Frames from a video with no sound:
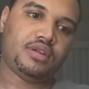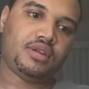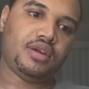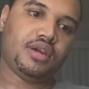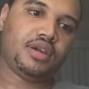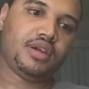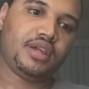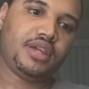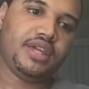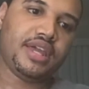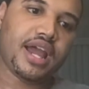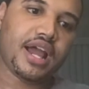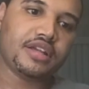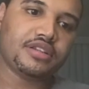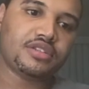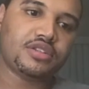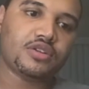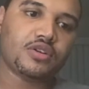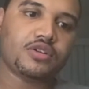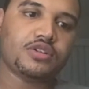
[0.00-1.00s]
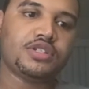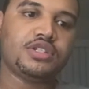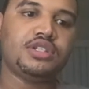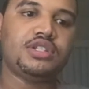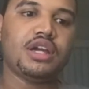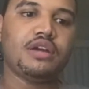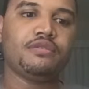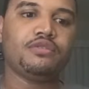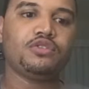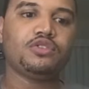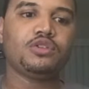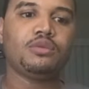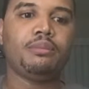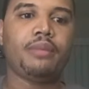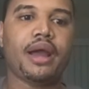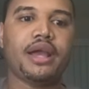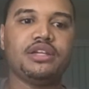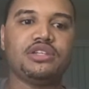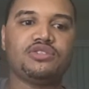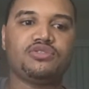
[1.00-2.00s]
Yes, there are several
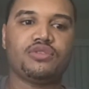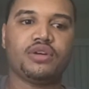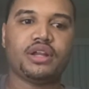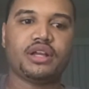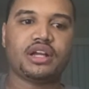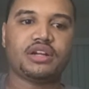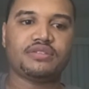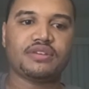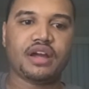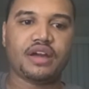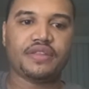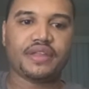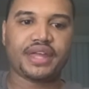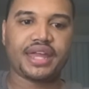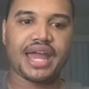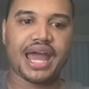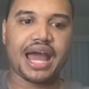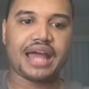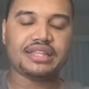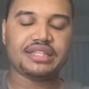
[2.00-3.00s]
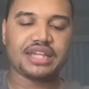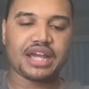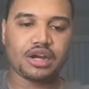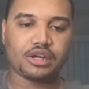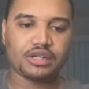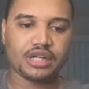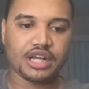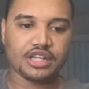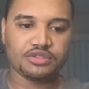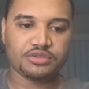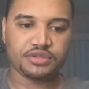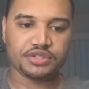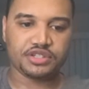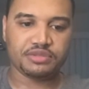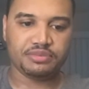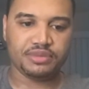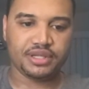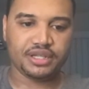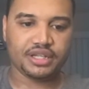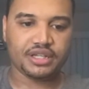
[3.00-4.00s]
mice running around the cat tower as we
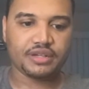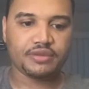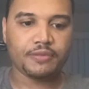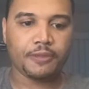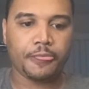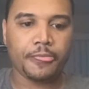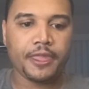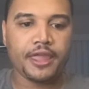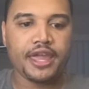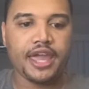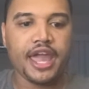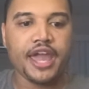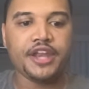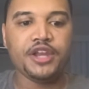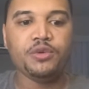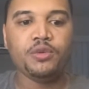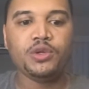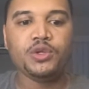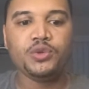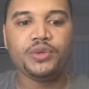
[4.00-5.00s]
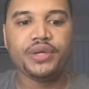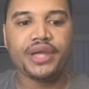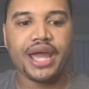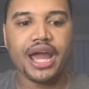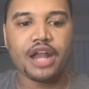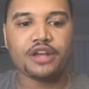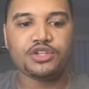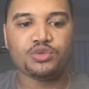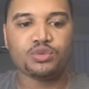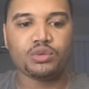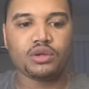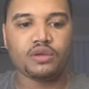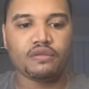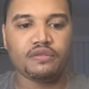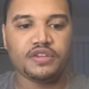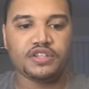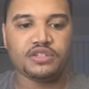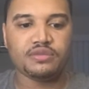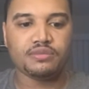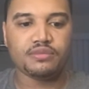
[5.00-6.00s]
speak. Anyone who catches
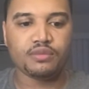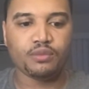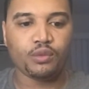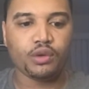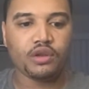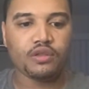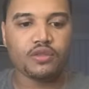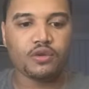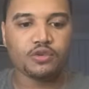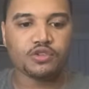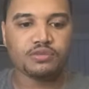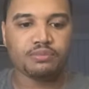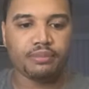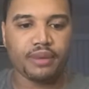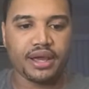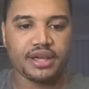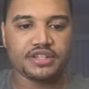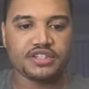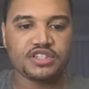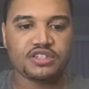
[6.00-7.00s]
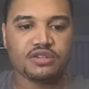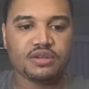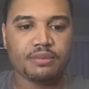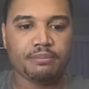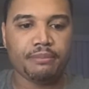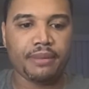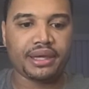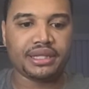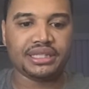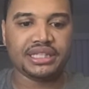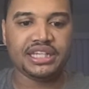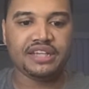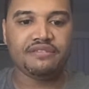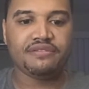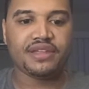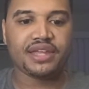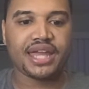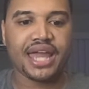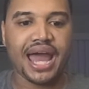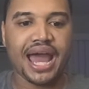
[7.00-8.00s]
one of those mice may leave the
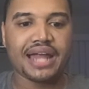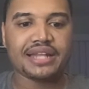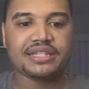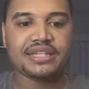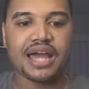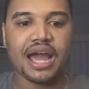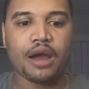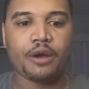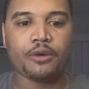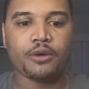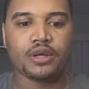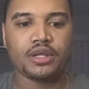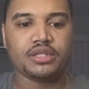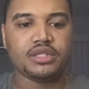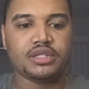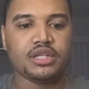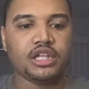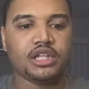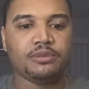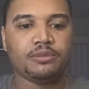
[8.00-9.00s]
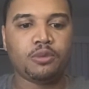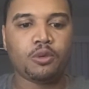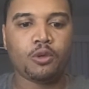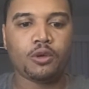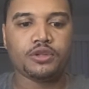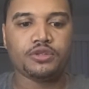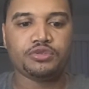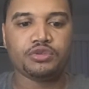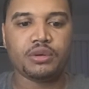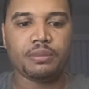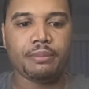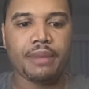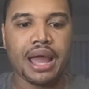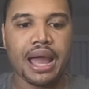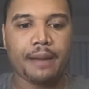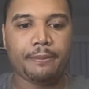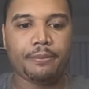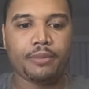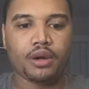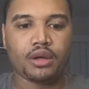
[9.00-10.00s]
cat tower and teleport to a map
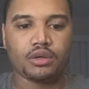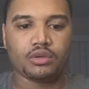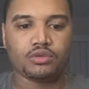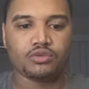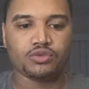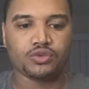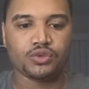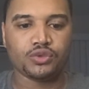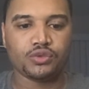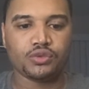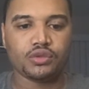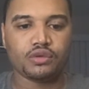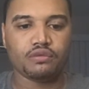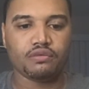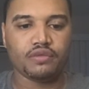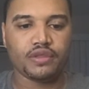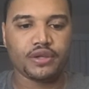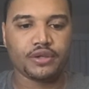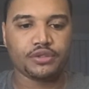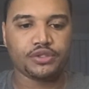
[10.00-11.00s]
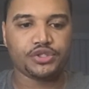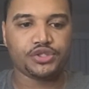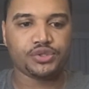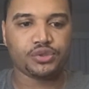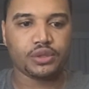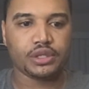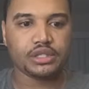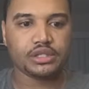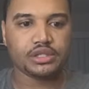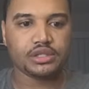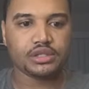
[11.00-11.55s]
on a route of their choice.